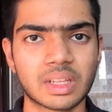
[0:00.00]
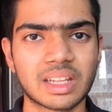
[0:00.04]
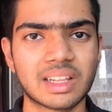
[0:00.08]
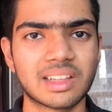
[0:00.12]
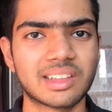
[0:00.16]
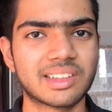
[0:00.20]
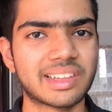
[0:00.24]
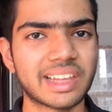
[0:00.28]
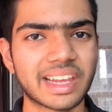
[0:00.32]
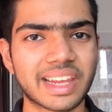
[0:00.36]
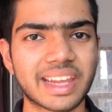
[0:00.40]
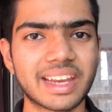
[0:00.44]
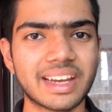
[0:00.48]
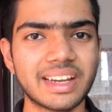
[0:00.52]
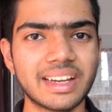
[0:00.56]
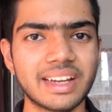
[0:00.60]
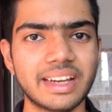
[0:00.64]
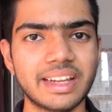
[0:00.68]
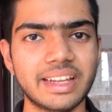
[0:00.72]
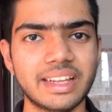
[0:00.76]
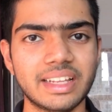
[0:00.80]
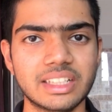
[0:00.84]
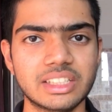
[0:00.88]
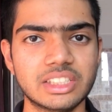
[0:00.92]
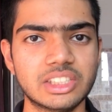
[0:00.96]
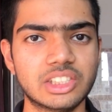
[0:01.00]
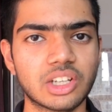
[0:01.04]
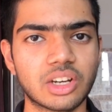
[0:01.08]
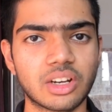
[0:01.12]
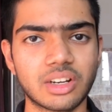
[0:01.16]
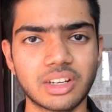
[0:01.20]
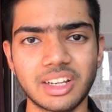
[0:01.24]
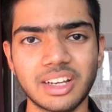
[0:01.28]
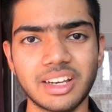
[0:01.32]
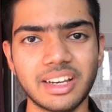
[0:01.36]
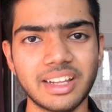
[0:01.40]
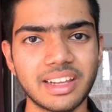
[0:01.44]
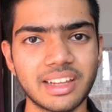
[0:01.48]
Secondly,
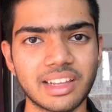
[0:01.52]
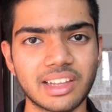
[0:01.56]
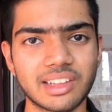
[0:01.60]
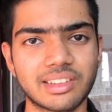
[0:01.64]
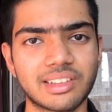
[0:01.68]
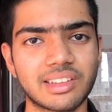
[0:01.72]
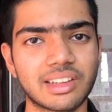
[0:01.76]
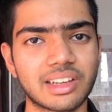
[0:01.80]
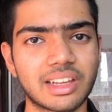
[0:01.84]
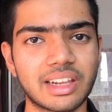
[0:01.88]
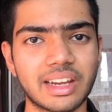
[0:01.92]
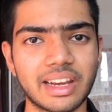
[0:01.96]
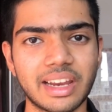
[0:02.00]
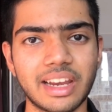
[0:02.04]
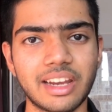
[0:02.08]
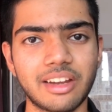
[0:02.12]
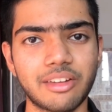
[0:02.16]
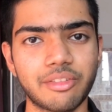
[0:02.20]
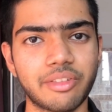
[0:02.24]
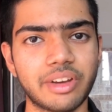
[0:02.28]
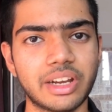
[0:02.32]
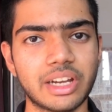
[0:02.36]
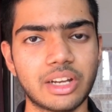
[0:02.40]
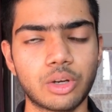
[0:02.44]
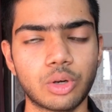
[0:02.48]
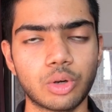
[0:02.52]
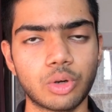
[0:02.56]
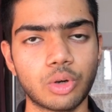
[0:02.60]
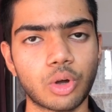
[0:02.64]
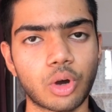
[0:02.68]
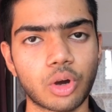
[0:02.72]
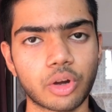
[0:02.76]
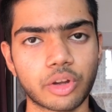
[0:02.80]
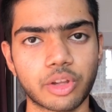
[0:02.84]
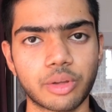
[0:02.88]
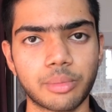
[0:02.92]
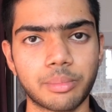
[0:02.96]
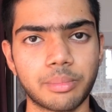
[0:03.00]
journaling is a great way to
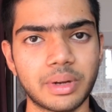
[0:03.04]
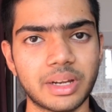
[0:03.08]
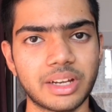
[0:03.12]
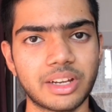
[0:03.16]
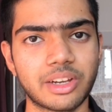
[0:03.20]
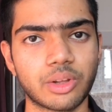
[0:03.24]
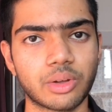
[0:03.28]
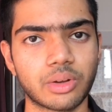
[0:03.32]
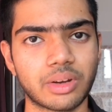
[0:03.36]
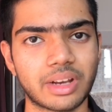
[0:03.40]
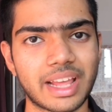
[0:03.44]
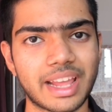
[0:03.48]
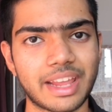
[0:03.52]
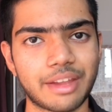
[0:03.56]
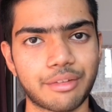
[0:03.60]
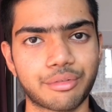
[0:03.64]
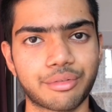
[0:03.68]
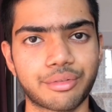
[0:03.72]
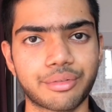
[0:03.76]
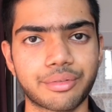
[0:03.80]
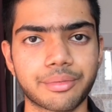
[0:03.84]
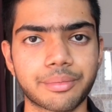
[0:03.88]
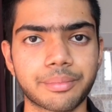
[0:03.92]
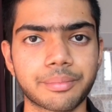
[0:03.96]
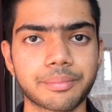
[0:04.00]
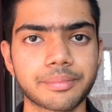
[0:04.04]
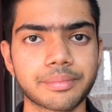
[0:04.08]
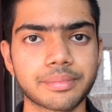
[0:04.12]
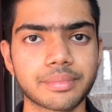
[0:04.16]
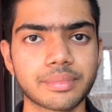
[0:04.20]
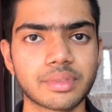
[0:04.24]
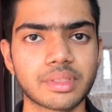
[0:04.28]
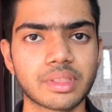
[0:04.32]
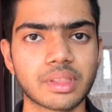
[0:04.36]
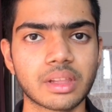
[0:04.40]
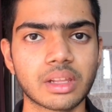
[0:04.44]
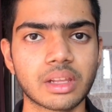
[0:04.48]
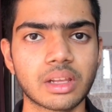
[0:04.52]
document your life.
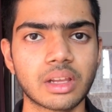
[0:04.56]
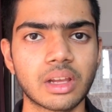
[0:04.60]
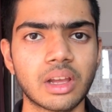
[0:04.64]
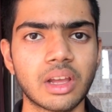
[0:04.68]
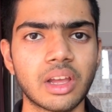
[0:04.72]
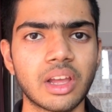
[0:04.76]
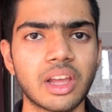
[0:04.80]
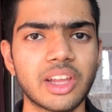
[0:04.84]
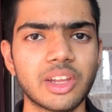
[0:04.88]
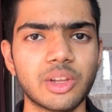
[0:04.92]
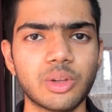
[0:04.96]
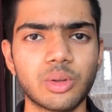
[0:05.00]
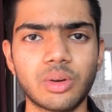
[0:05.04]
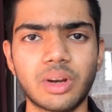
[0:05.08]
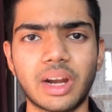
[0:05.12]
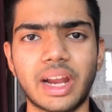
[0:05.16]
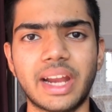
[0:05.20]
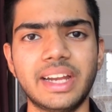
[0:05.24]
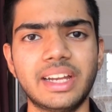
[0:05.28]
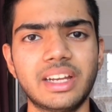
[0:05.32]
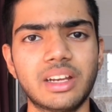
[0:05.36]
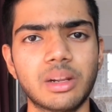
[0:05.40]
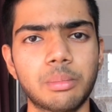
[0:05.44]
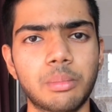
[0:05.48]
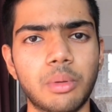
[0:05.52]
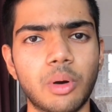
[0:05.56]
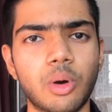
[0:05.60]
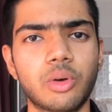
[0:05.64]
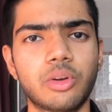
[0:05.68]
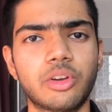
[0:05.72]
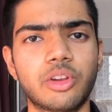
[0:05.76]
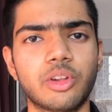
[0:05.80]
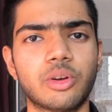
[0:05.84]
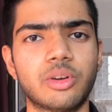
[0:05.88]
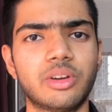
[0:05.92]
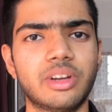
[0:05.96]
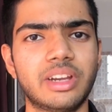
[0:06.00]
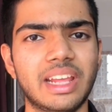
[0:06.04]
You write about
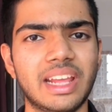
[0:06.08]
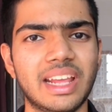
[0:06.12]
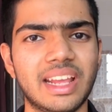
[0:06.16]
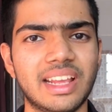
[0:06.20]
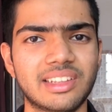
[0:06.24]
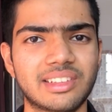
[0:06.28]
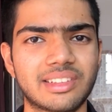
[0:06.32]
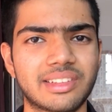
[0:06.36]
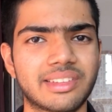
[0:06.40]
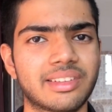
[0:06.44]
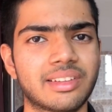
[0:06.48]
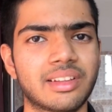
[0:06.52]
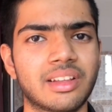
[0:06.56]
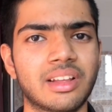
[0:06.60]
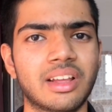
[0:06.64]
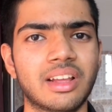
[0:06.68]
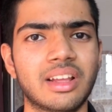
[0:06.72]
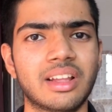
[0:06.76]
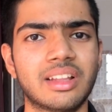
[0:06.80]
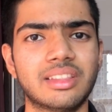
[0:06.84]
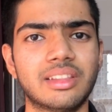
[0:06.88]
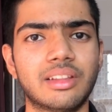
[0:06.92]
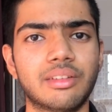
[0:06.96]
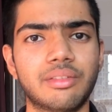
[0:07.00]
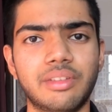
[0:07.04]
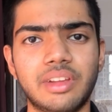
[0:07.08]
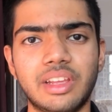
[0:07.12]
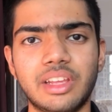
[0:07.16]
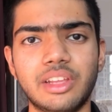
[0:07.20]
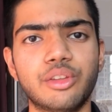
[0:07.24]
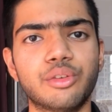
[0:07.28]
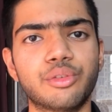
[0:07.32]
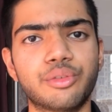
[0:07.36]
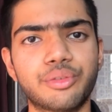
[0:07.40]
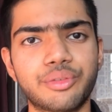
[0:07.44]
your days, the way you